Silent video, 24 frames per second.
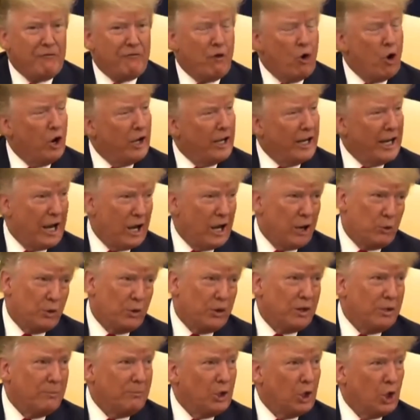a falling
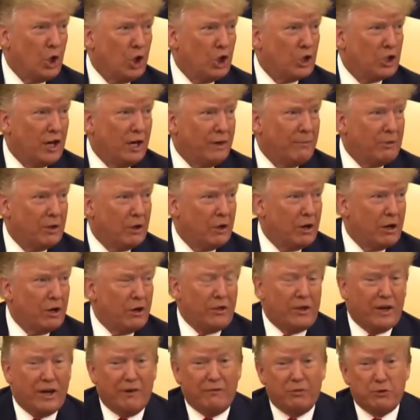out with him a long time
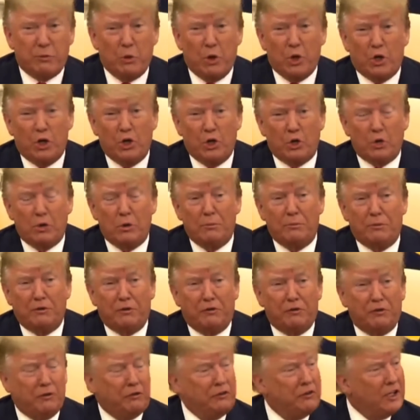ago. I don't think I've spoken to
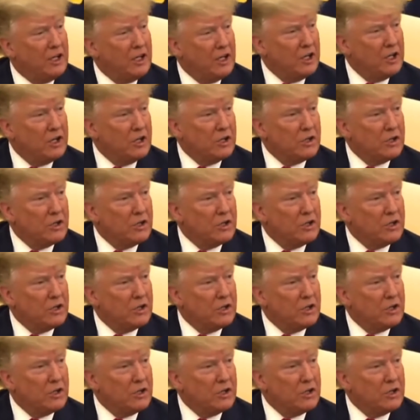him for 15